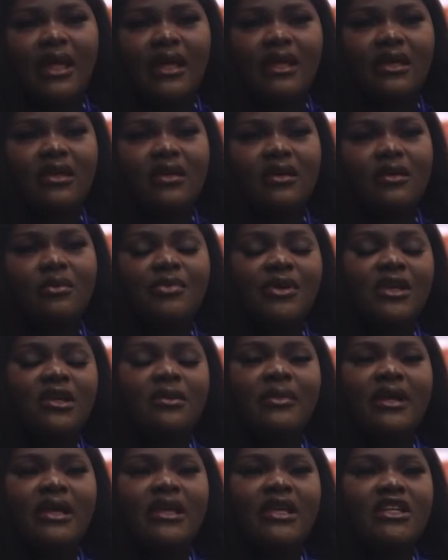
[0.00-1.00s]
like
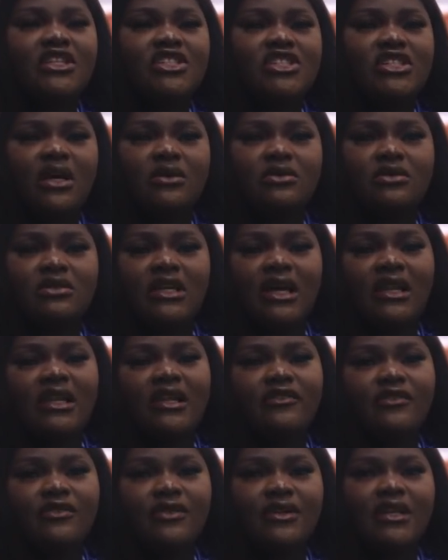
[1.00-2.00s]
bringing my English down to their
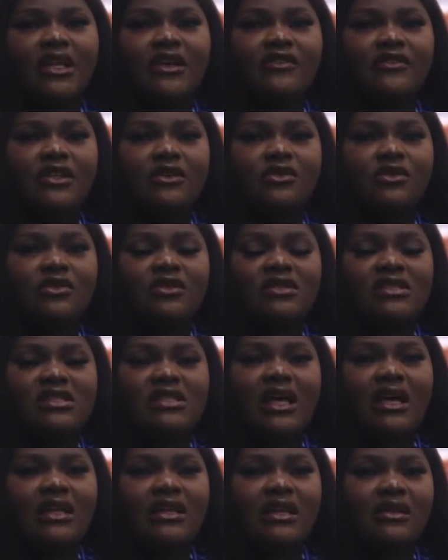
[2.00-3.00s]
level, a level they could
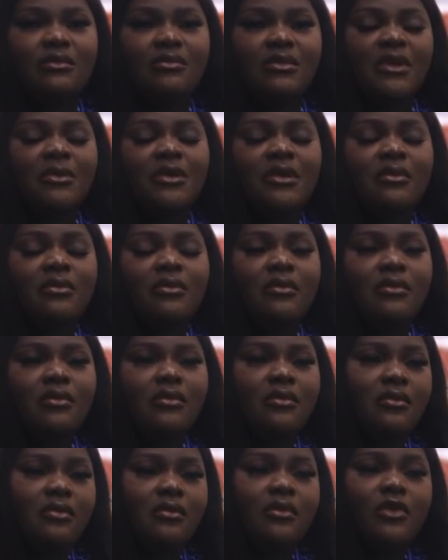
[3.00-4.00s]
understand. And maybe
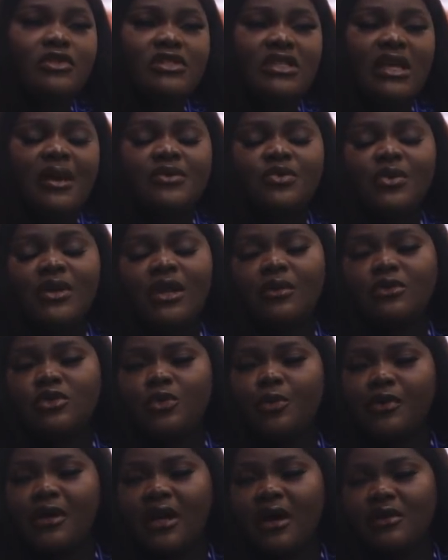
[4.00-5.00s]
most times when I want
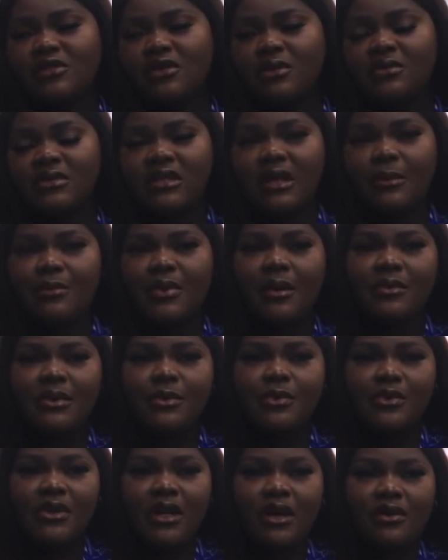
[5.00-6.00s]
to pronounce something, I
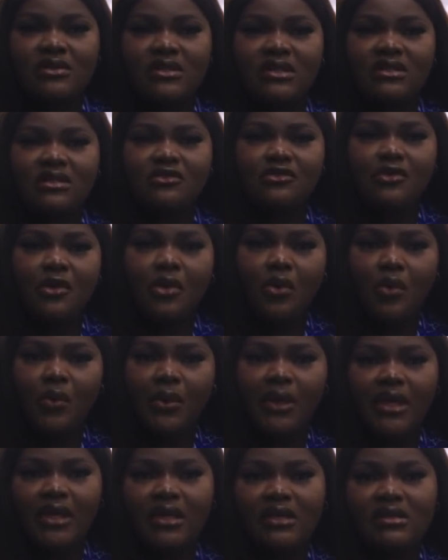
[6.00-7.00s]
probably pronounce it the wrong
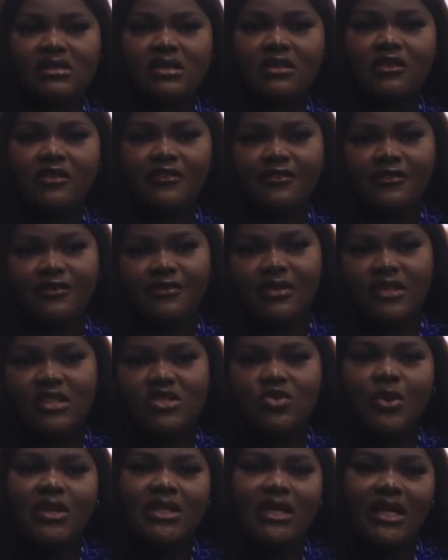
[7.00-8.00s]
way instead of
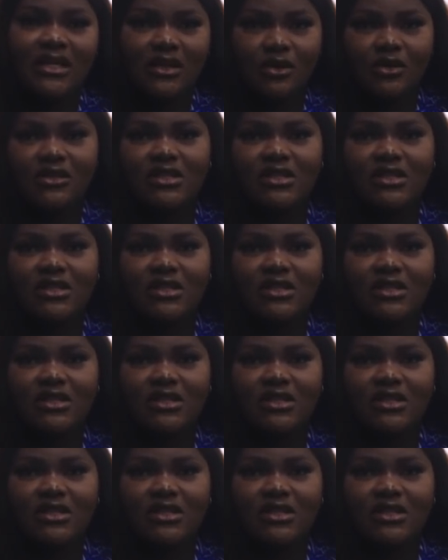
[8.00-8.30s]
this way that they